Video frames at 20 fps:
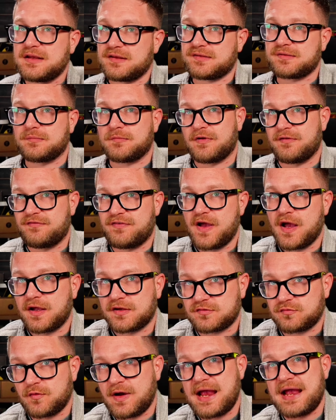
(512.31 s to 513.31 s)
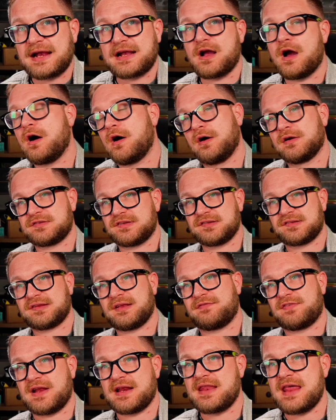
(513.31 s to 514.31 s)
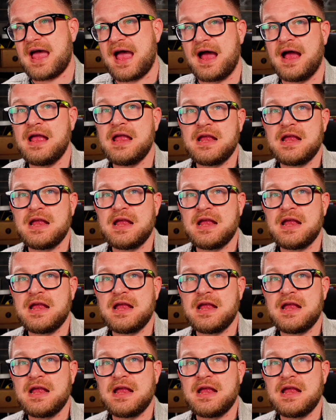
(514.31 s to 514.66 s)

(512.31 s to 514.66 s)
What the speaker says: some reverse rare cards and stuff like that,